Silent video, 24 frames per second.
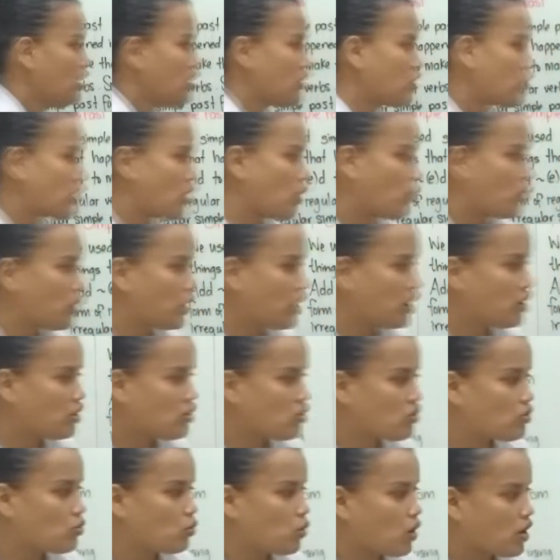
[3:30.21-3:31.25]
So we can
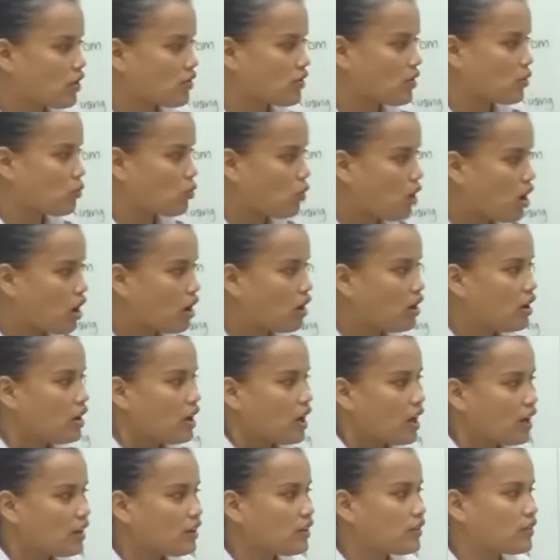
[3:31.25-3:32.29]
use was and were
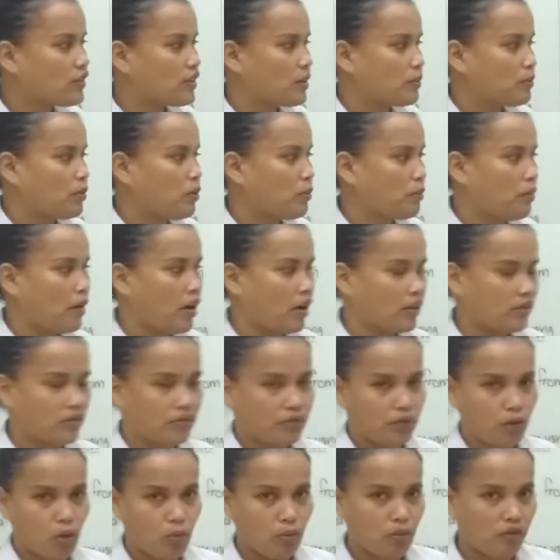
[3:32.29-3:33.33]
in the simple past
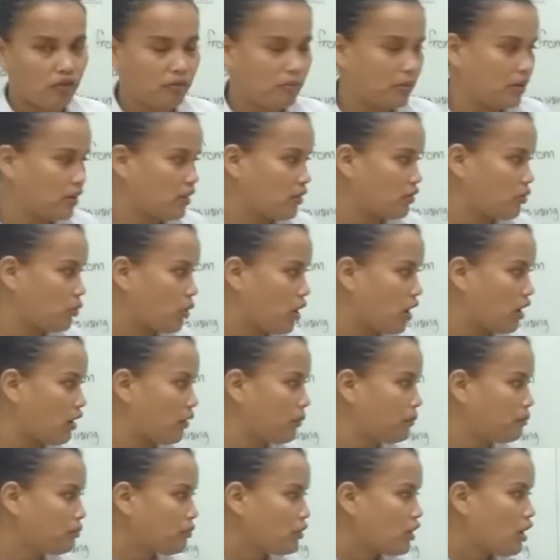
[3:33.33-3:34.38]
form of be as
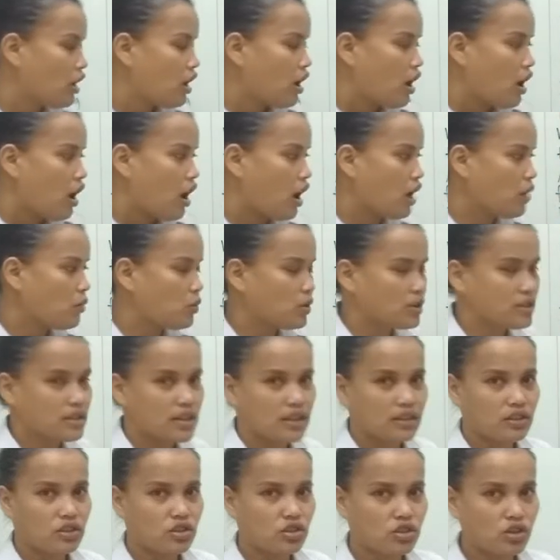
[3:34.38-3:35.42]
well. I was
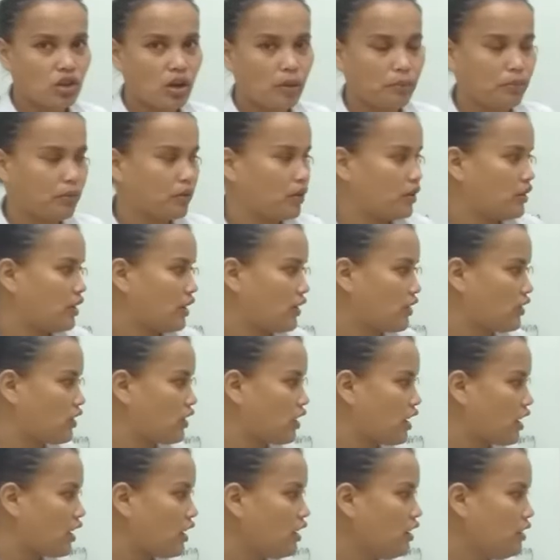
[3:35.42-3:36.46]
at the shop
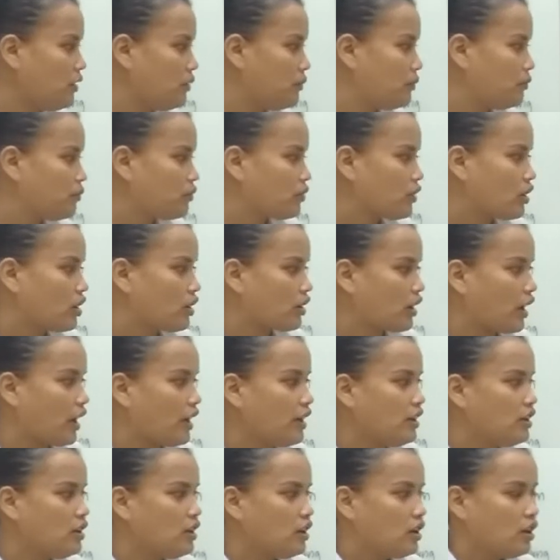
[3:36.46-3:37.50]
yesterday,
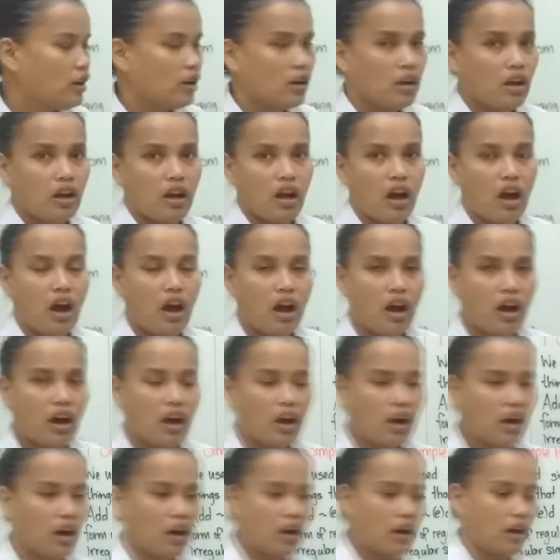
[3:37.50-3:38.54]
okay?
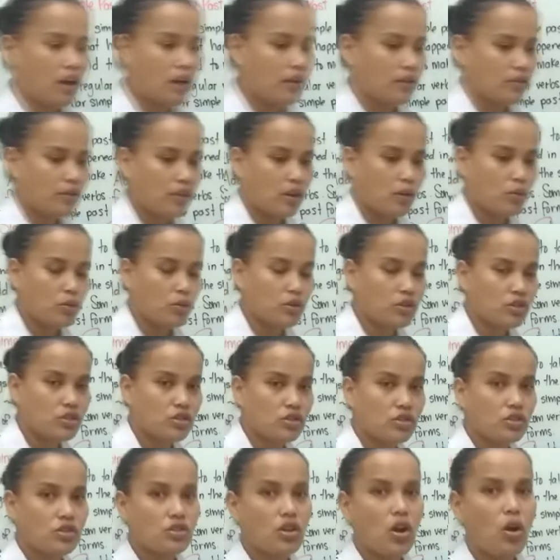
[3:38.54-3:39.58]
There were
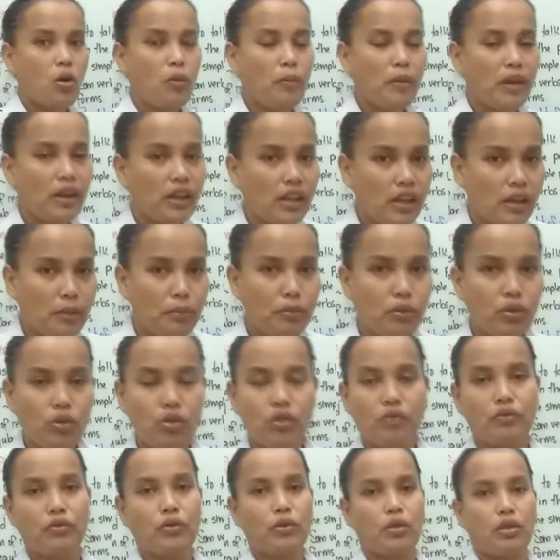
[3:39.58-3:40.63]
so many
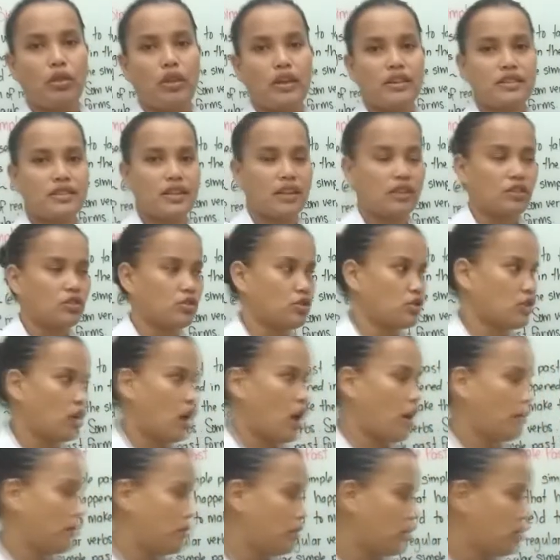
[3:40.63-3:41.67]
beautiful things at the
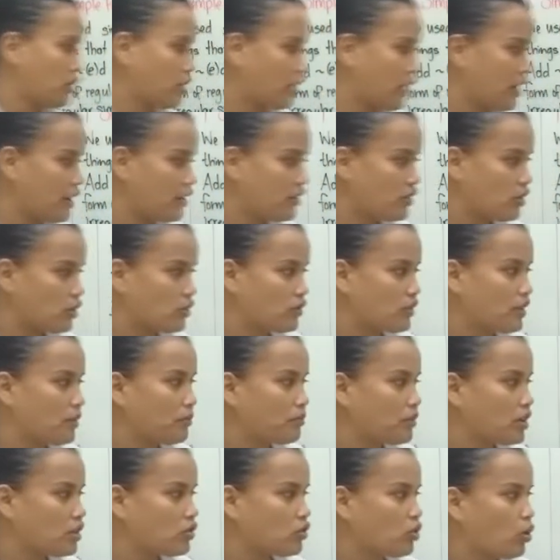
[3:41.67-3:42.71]
shop, okay? So
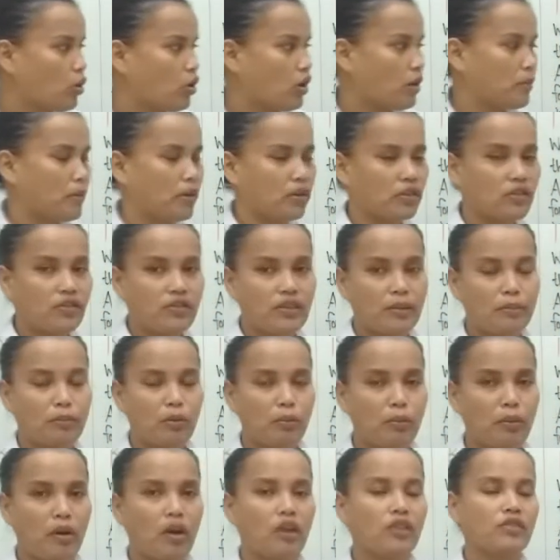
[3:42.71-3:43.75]
something talk about the simple
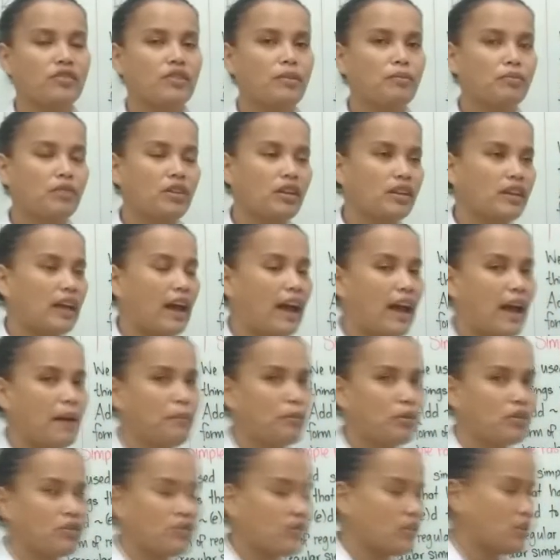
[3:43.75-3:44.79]
past, something that
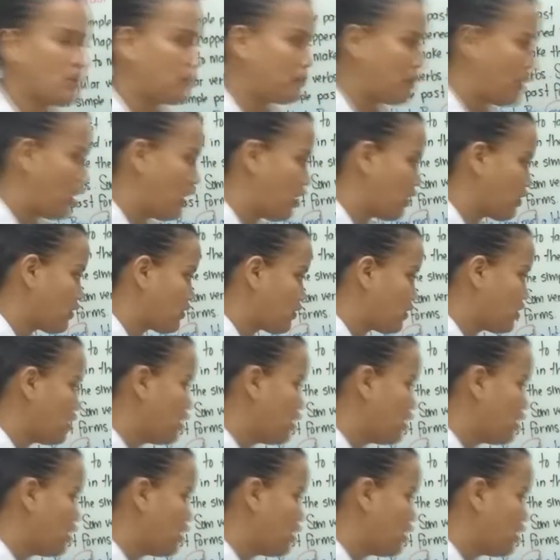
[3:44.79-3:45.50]
happens in the past.